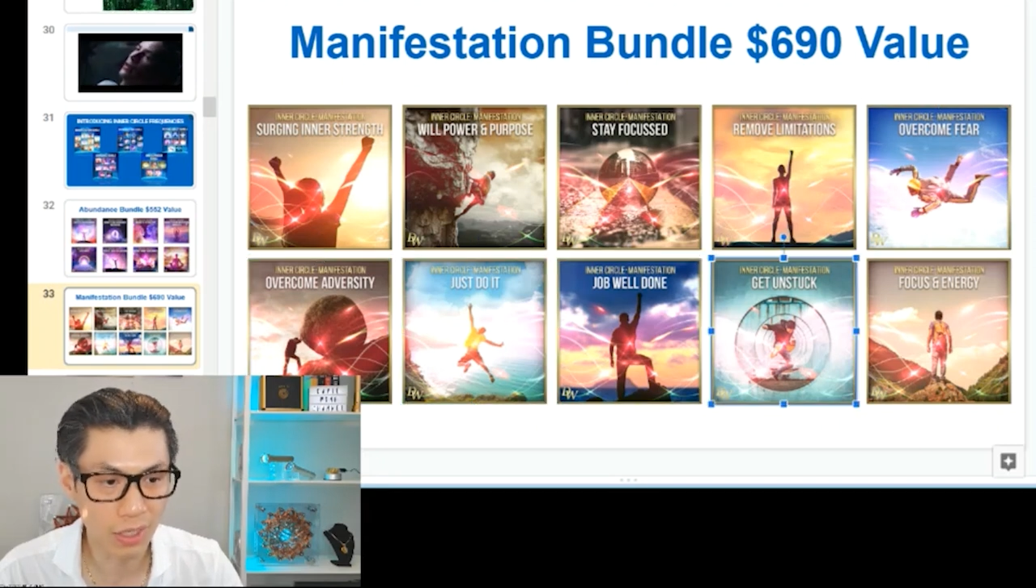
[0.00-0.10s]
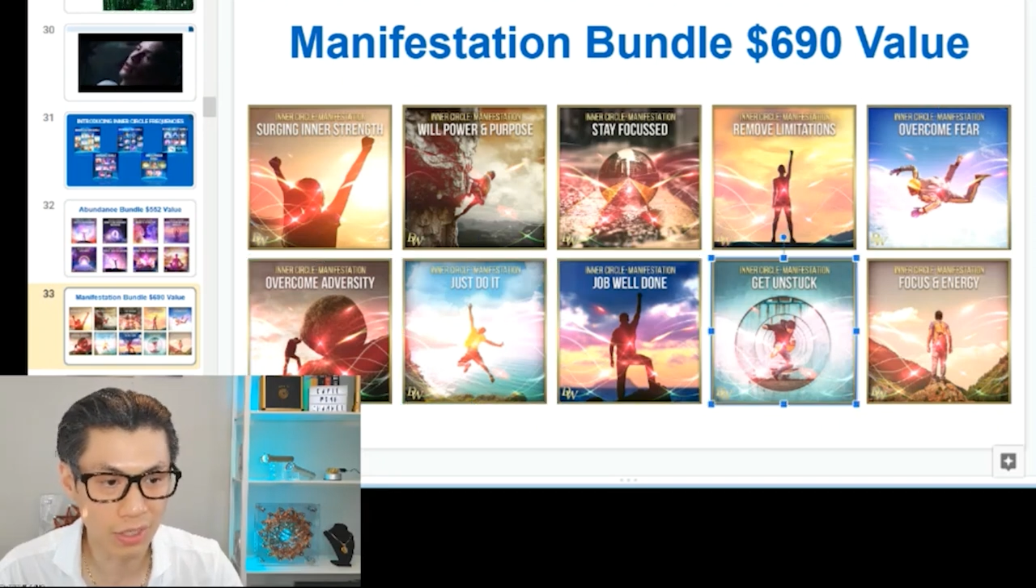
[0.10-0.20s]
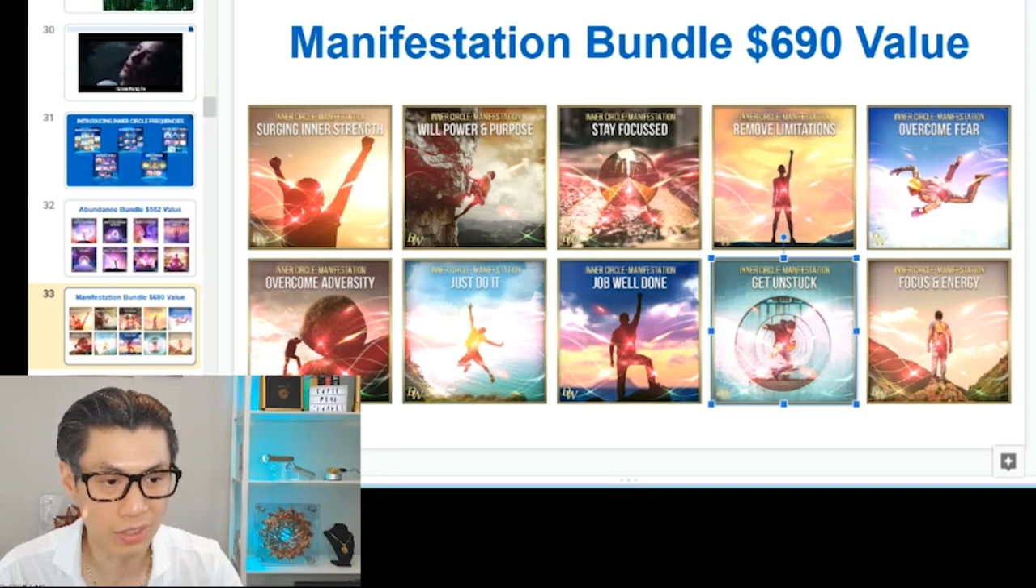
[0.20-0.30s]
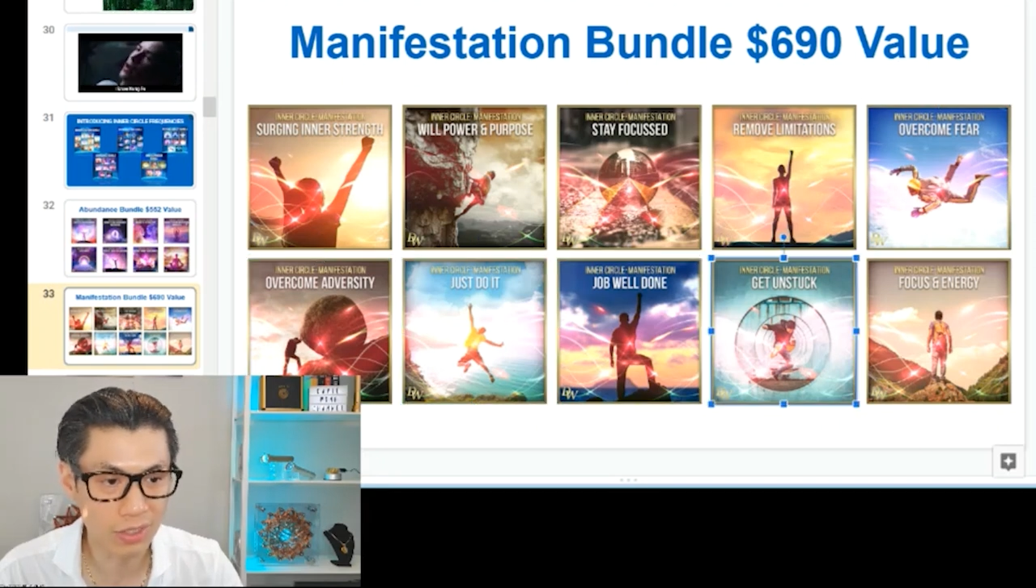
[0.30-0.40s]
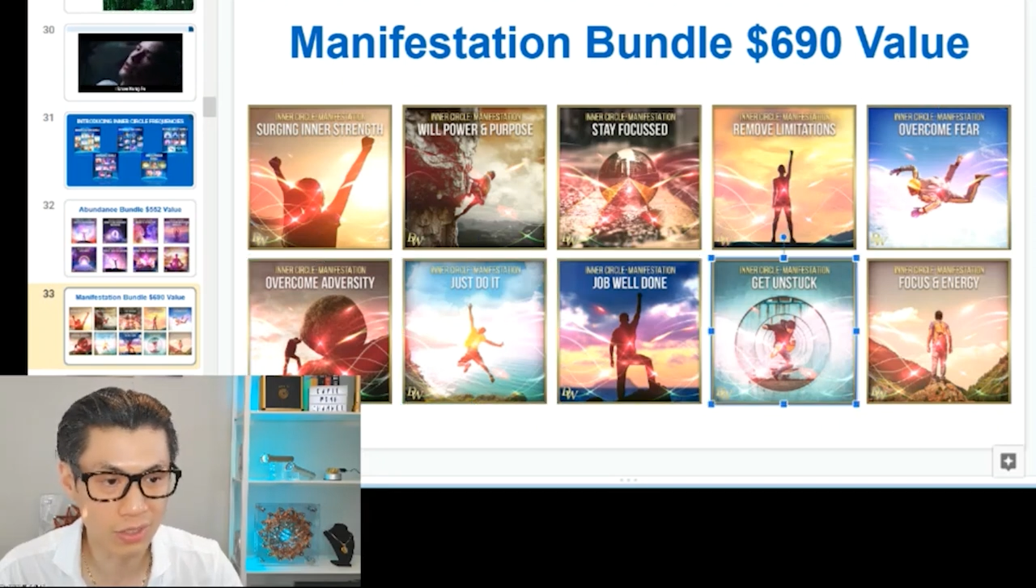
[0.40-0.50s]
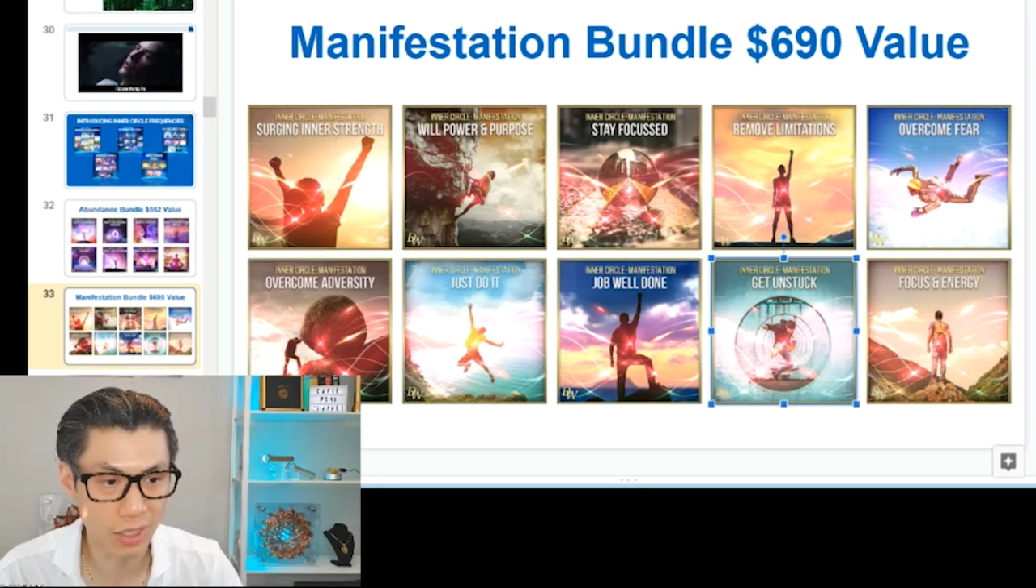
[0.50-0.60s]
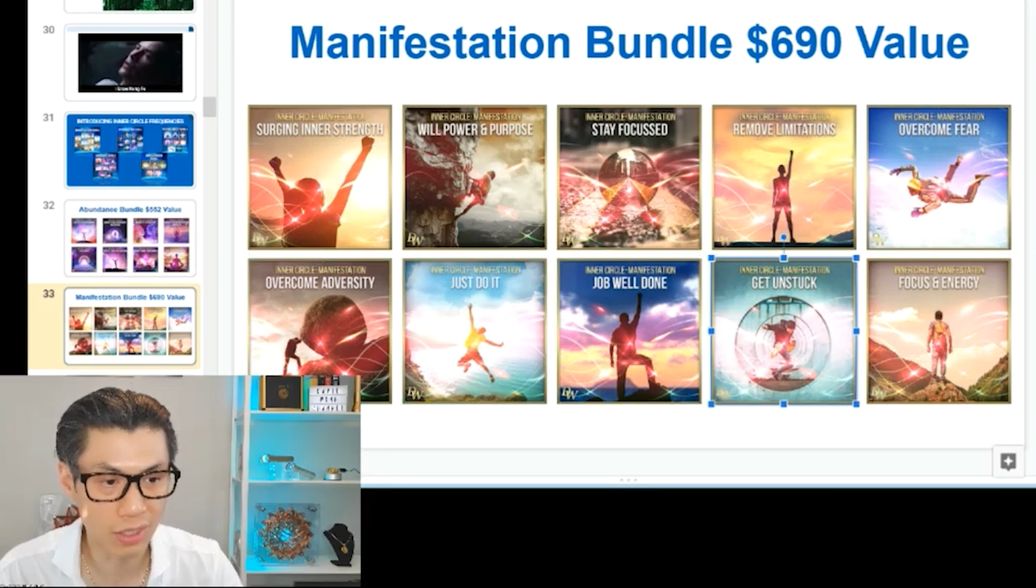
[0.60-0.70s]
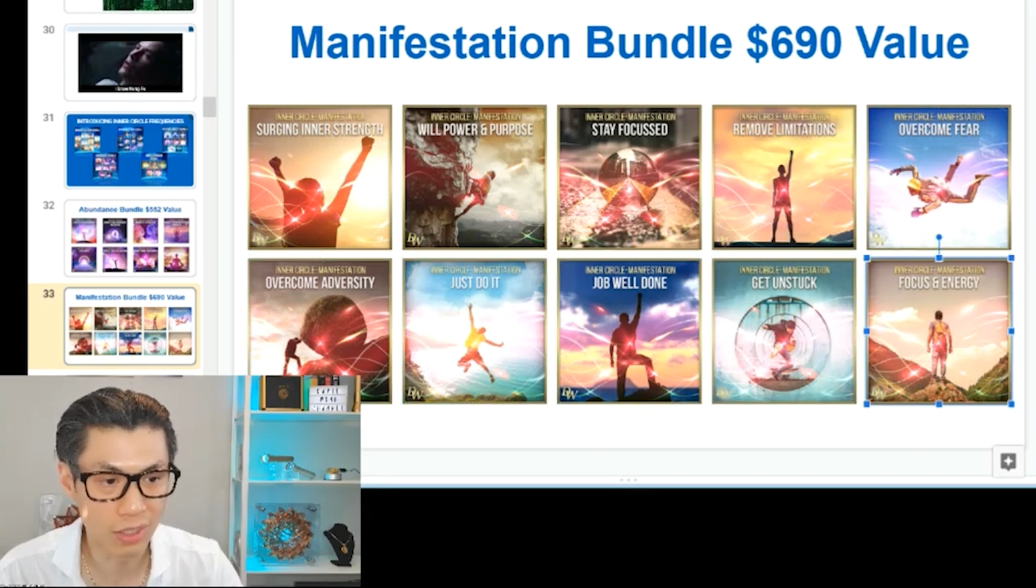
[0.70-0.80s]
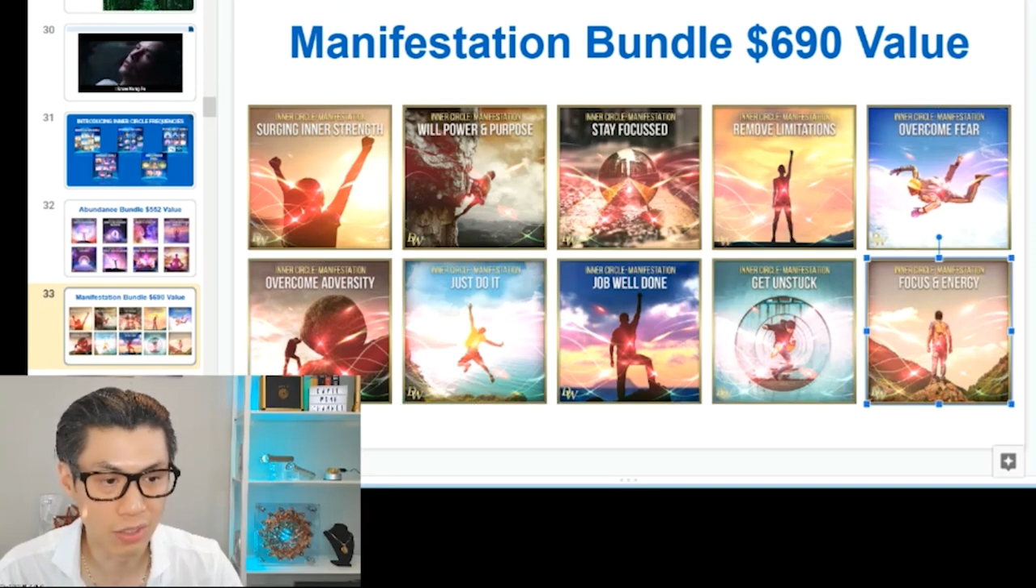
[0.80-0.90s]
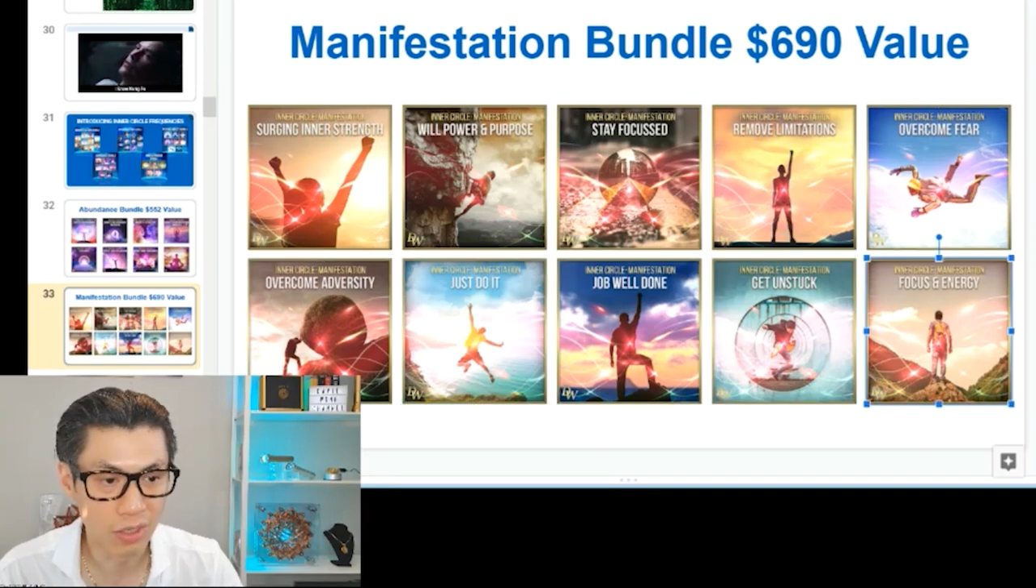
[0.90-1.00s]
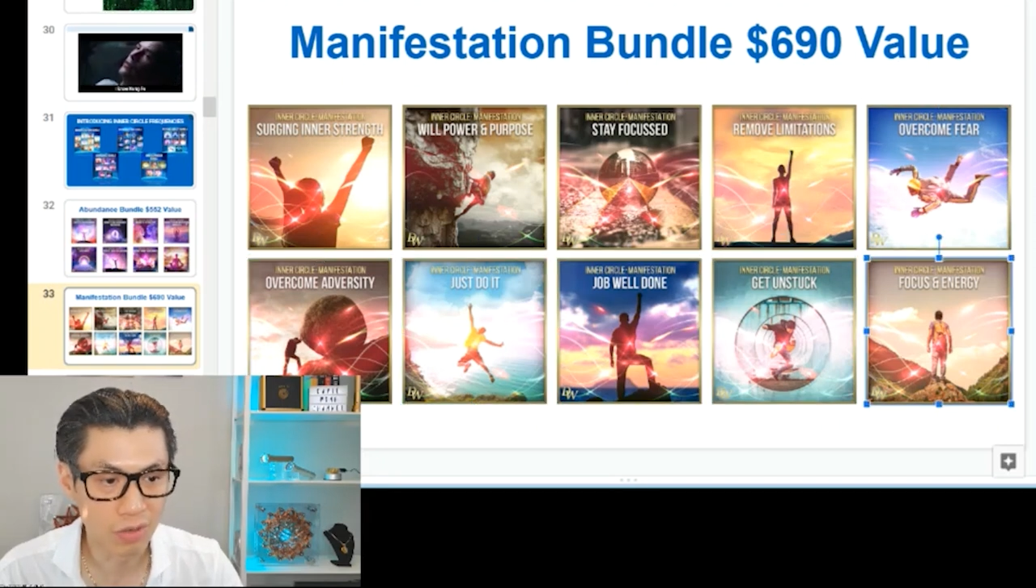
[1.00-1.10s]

get unstuck,